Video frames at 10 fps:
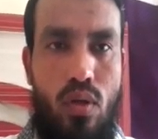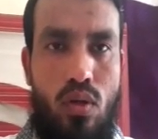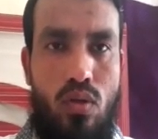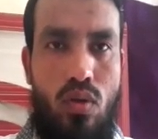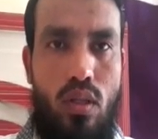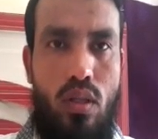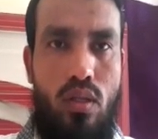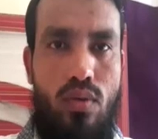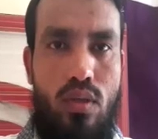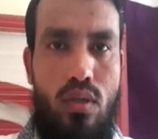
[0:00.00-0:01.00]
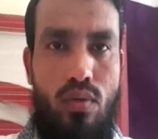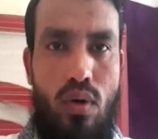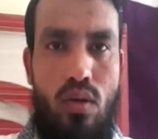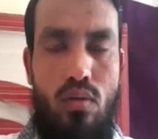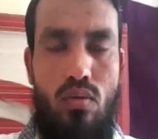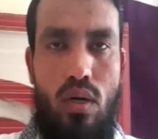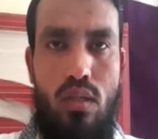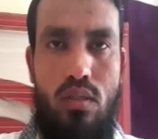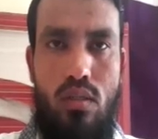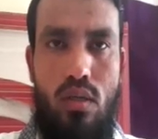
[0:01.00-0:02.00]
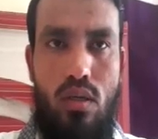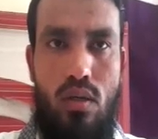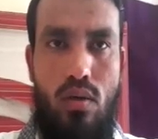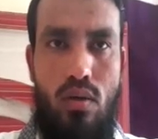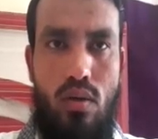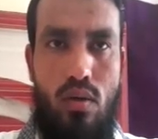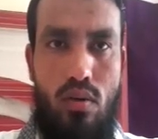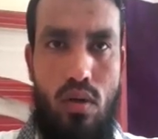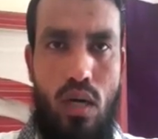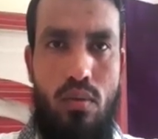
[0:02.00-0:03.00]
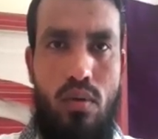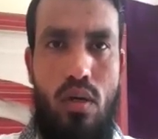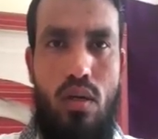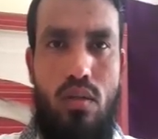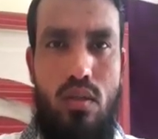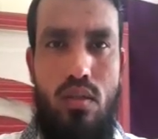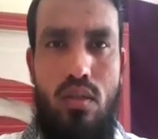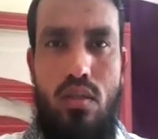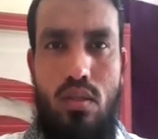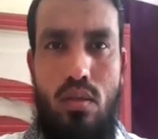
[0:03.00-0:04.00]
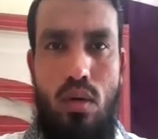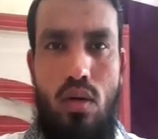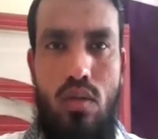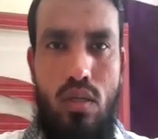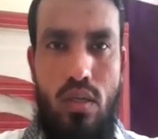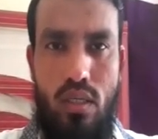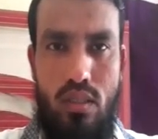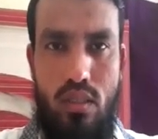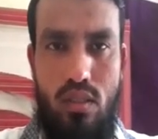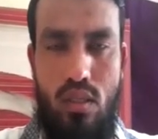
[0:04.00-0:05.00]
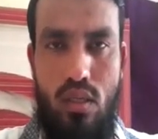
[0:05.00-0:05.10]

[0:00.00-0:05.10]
So in this, first of all, what is let just discuss about introduction.